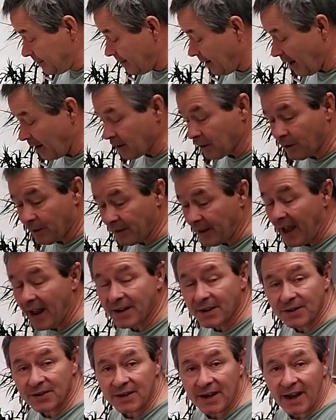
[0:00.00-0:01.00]
I learned that
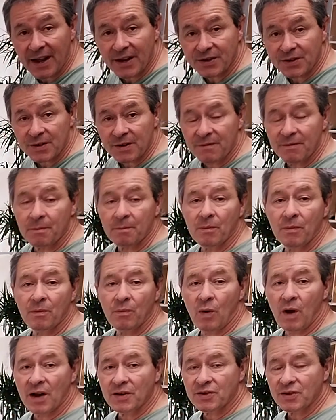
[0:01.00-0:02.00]
disaster from
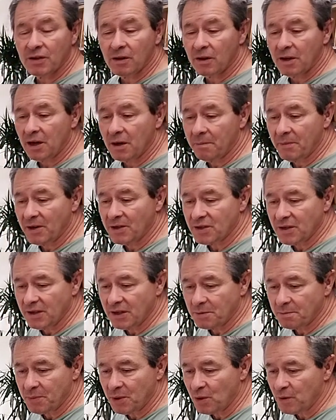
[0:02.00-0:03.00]
looking at a bunch of
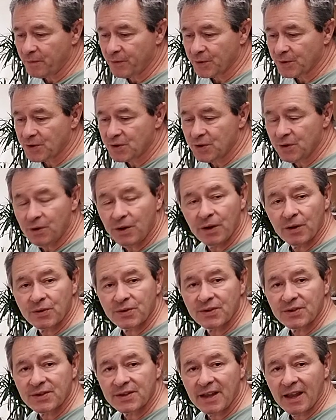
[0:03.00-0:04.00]
these beautiful studios
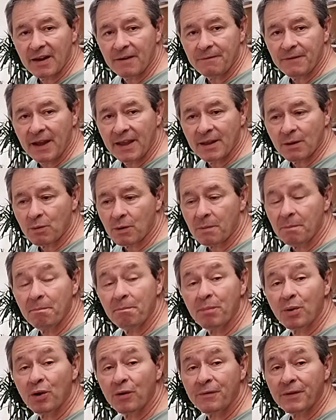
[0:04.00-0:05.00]
in Santa Fe that were in
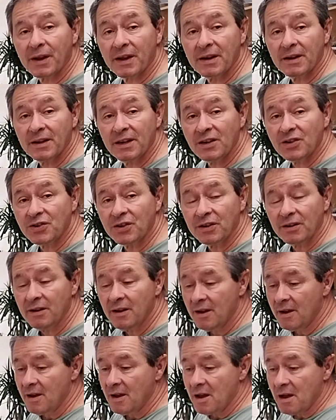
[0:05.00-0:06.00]
perfect
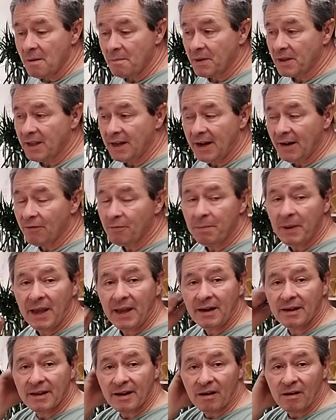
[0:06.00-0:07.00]
condition, but they never
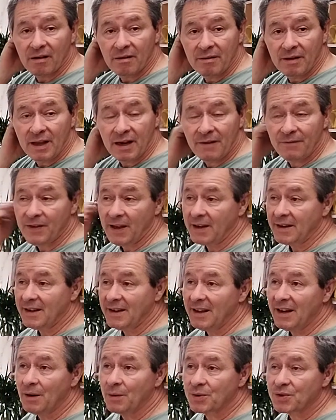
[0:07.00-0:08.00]
painted there. And if they
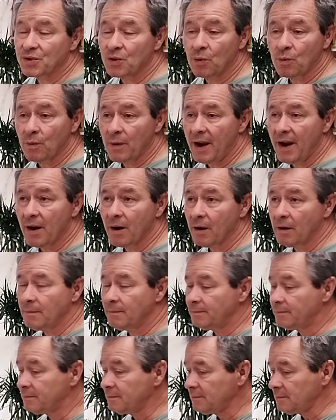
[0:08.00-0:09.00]
did, it was so rare,
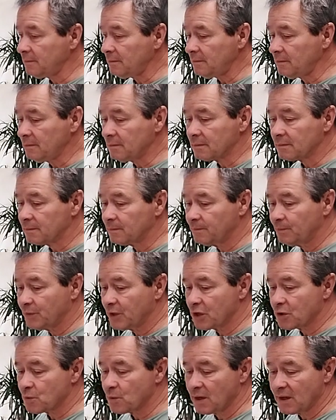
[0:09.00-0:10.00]

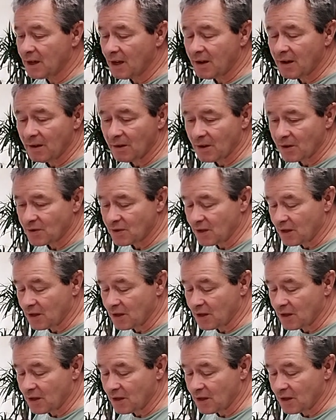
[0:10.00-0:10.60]
it was ridiculous.